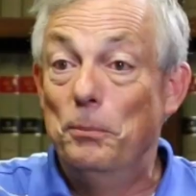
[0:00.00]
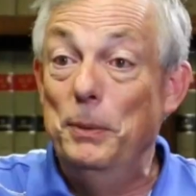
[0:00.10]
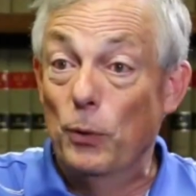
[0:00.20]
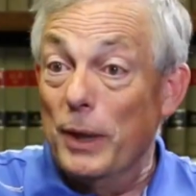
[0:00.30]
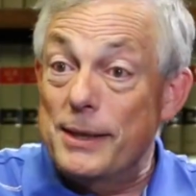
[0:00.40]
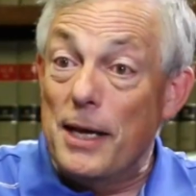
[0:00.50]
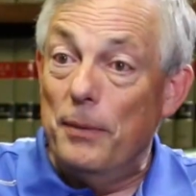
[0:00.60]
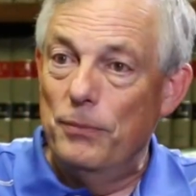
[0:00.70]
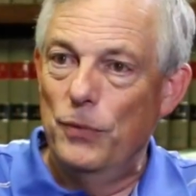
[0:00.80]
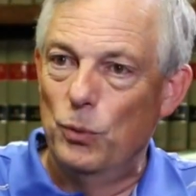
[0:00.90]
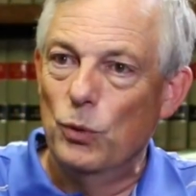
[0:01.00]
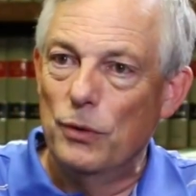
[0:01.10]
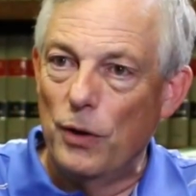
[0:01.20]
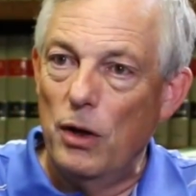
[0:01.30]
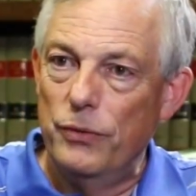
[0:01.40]
people accept the
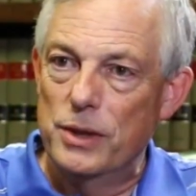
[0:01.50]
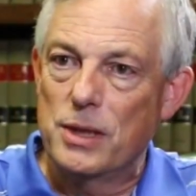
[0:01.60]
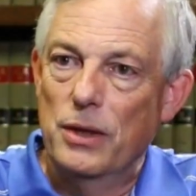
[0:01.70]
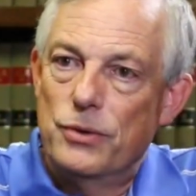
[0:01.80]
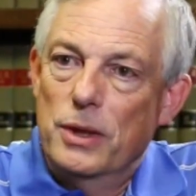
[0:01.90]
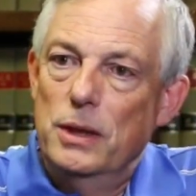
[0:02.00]
rule of law in this country.